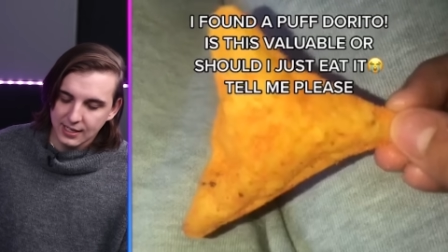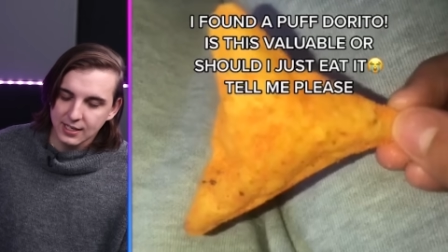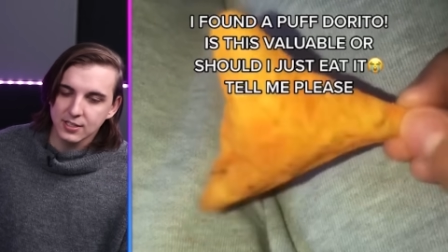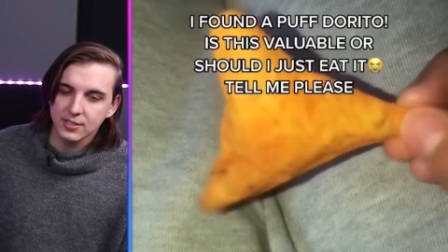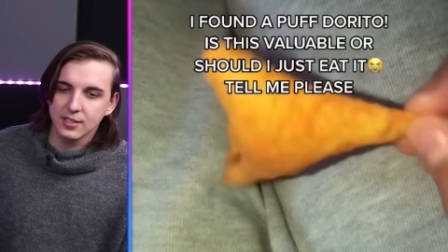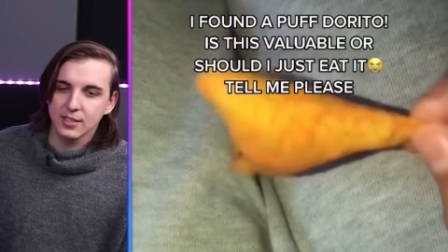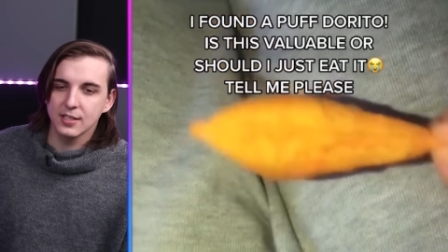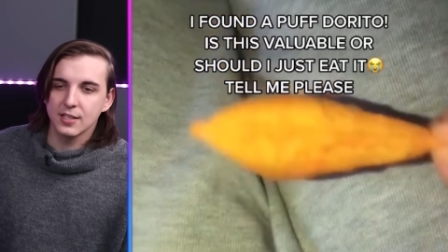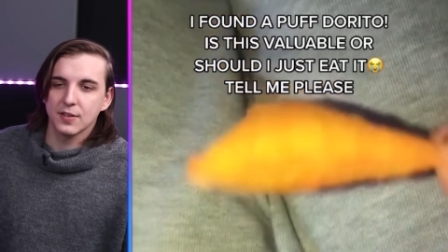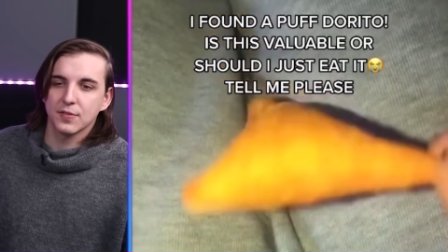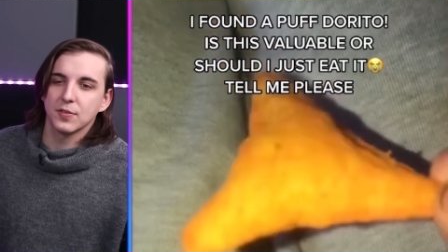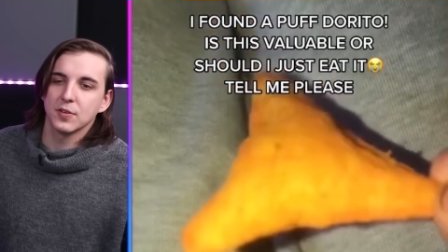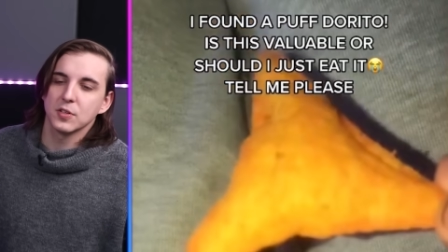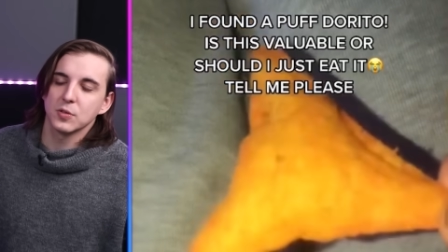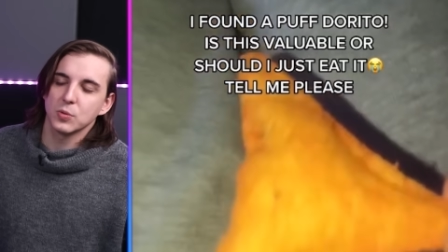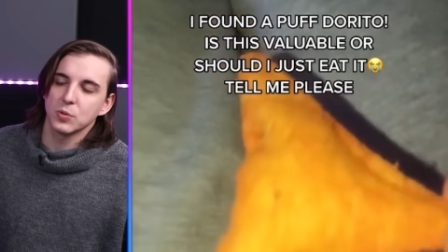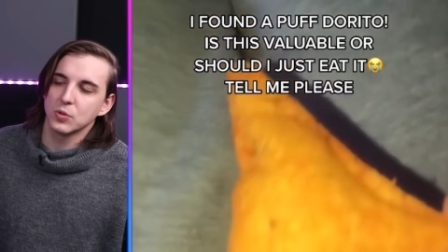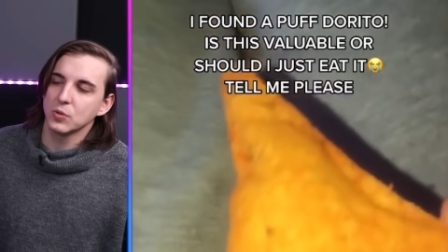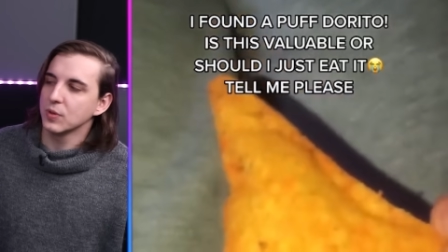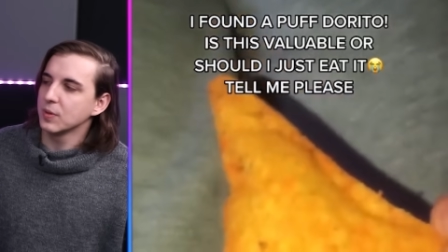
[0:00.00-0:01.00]
here's the
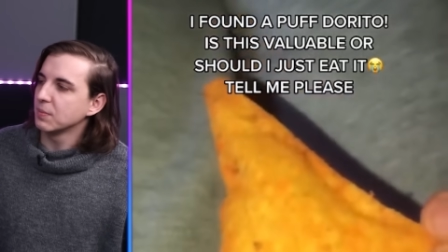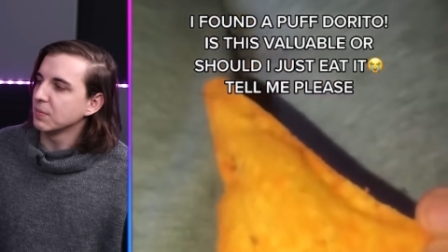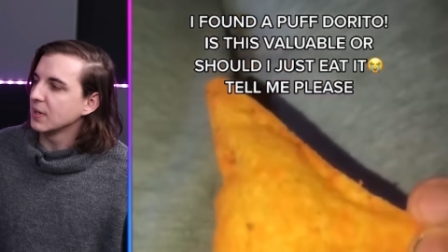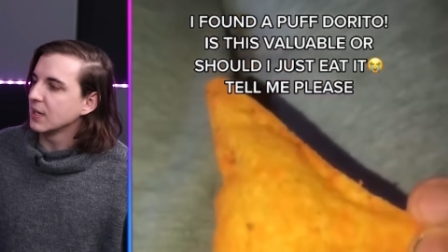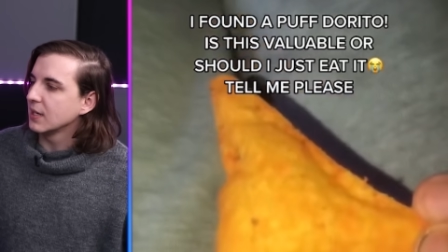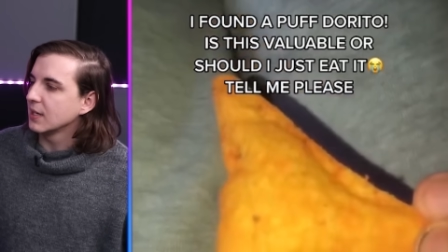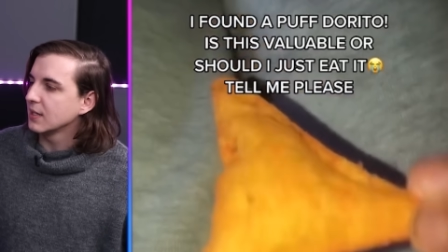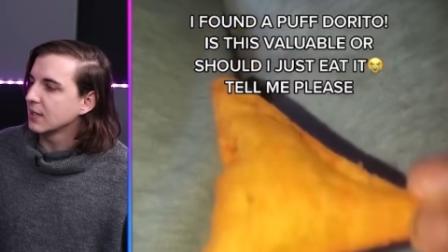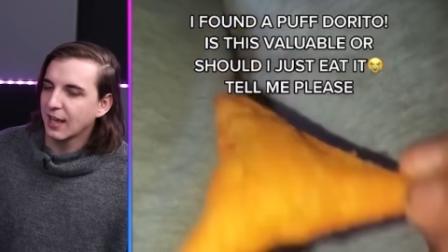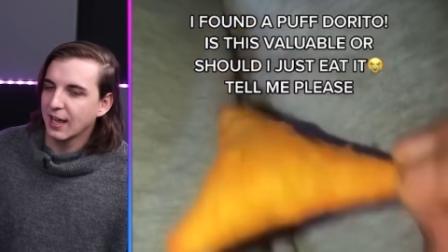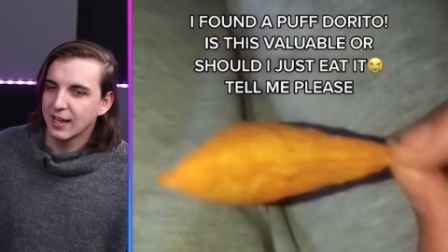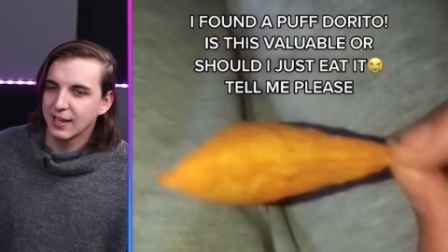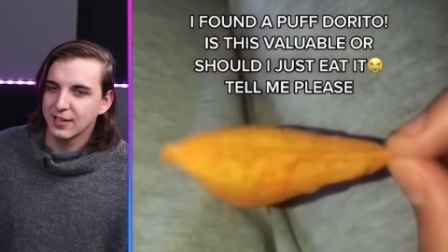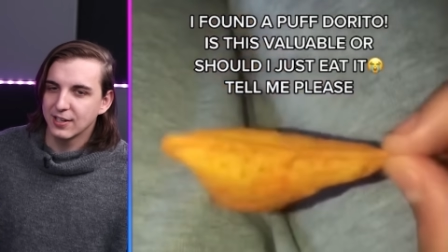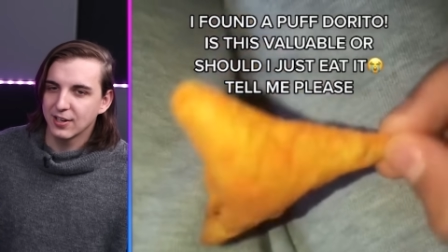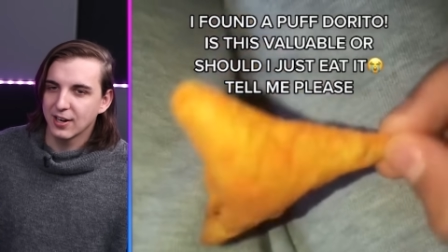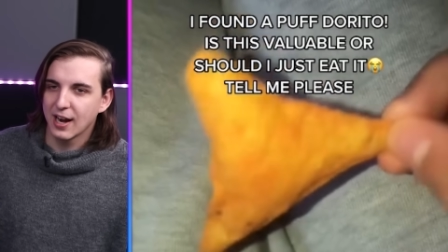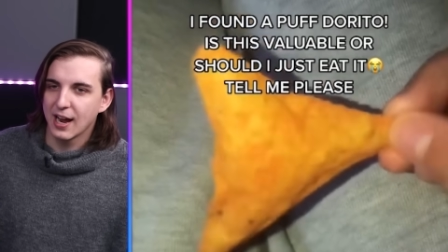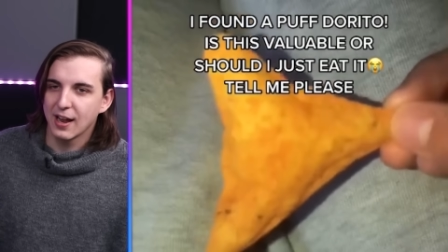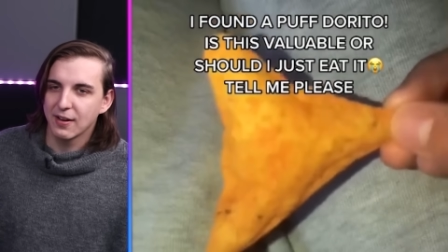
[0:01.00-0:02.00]
difference between me
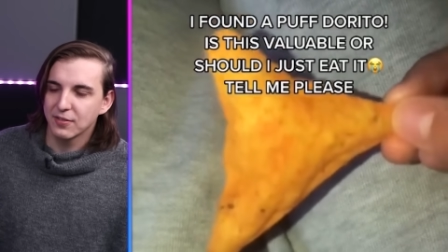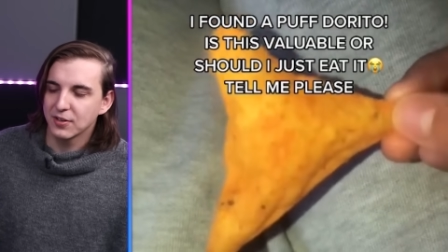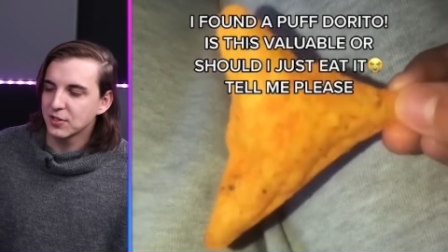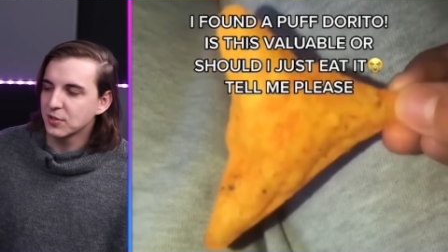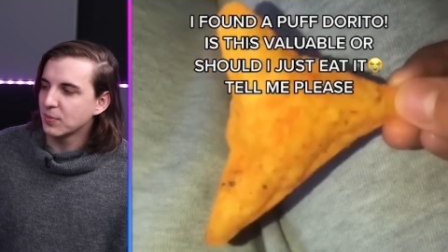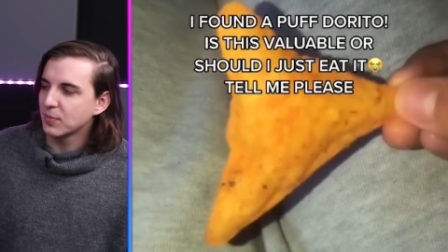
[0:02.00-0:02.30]
and your average